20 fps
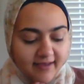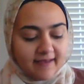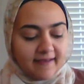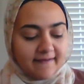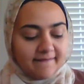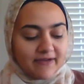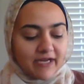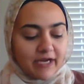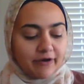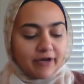
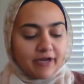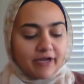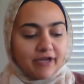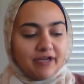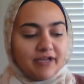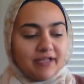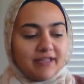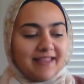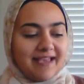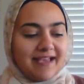Very
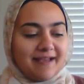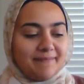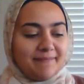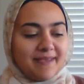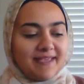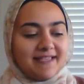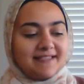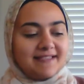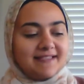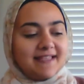good. That
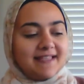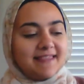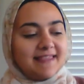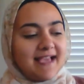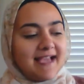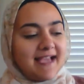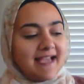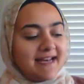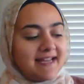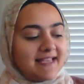means
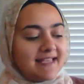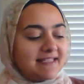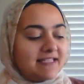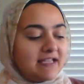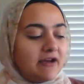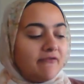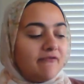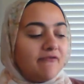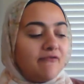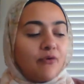that is a
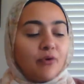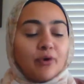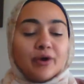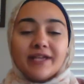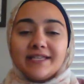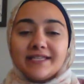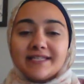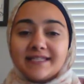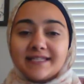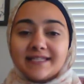
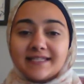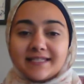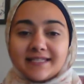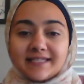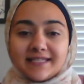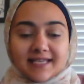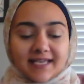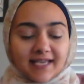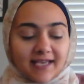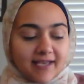voiced
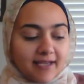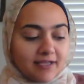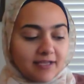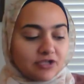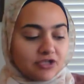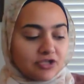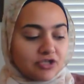TH.